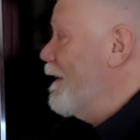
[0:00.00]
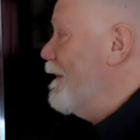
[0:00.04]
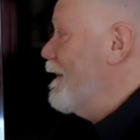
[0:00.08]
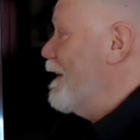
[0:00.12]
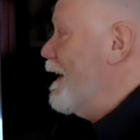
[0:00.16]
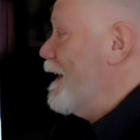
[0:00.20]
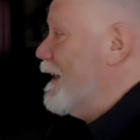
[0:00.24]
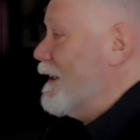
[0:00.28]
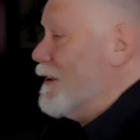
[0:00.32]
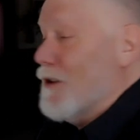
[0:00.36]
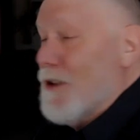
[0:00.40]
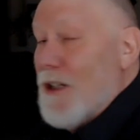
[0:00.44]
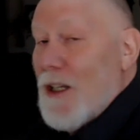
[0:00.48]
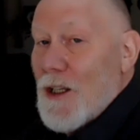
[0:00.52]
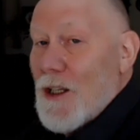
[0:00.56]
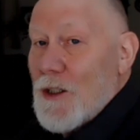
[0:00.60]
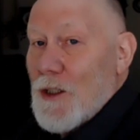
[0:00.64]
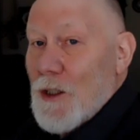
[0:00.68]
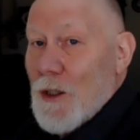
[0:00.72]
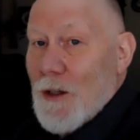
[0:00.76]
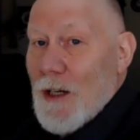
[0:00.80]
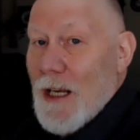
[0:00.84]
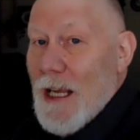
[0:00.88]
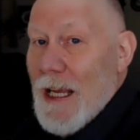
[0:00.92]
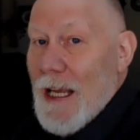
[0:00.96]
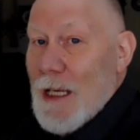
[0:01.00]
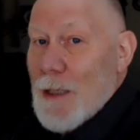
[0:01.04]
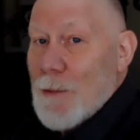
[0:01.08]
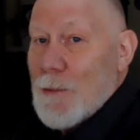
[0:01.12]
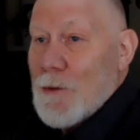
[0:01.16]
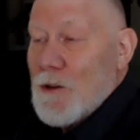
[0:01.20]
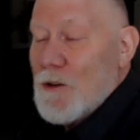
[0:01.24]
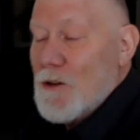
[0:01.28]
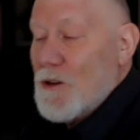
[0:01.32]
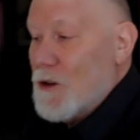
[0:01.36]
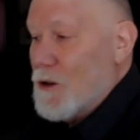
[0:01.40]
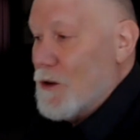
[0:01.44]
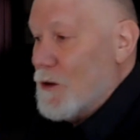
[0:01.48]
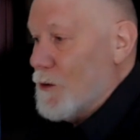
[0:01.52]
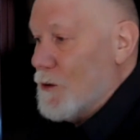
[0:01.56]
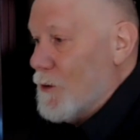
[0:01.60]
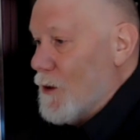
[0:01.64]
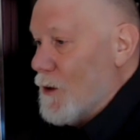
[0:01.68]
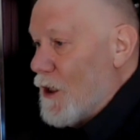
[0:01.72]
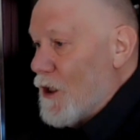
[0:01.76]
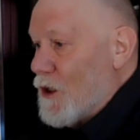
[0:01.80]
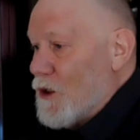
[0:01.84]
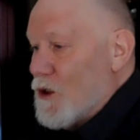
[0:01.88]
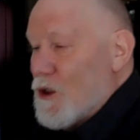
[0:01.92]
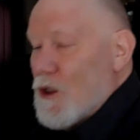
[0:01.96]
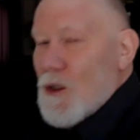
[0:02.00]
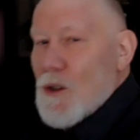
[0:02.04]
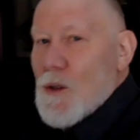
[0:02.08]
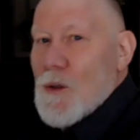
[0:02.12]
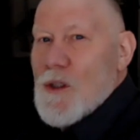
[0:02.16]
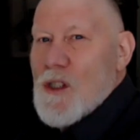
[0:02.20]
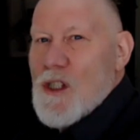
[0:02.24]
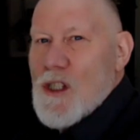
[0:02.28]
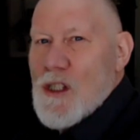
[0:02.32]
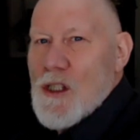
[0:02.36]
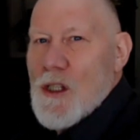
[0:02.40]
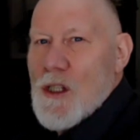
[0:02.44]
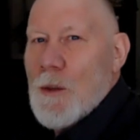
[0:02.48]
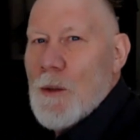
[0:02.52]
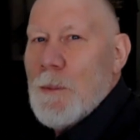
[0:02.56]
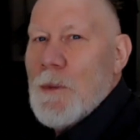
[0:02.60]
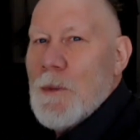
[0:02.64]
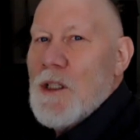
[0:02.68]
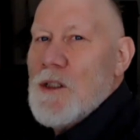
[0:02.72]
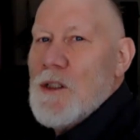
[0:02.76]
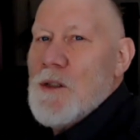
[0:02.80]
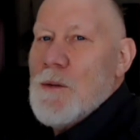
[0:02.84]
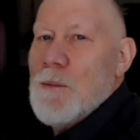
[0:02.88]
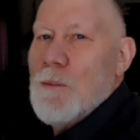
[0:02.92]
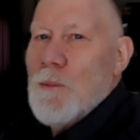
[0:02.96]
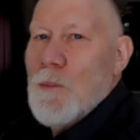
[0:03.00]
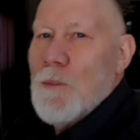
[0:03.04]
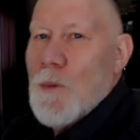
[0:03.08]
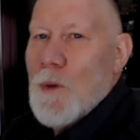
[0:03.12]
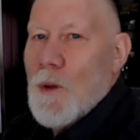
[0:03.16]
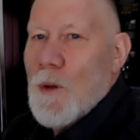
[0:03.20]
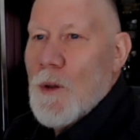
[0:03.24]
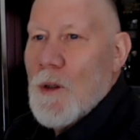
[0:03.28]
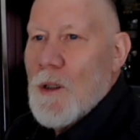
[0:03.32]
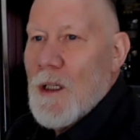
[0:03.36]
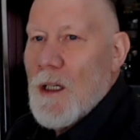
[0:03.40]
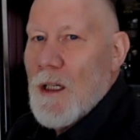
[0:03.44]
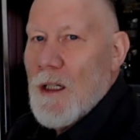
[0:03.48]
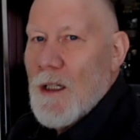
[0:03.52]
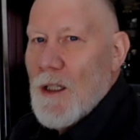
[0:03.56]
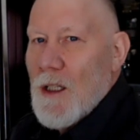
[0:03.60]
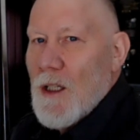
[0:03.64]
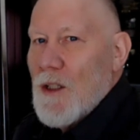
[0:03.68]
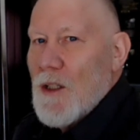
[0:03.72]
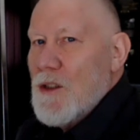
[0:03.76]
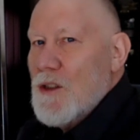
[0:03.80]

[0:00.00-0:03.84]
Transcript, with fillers: then you're able to do so much more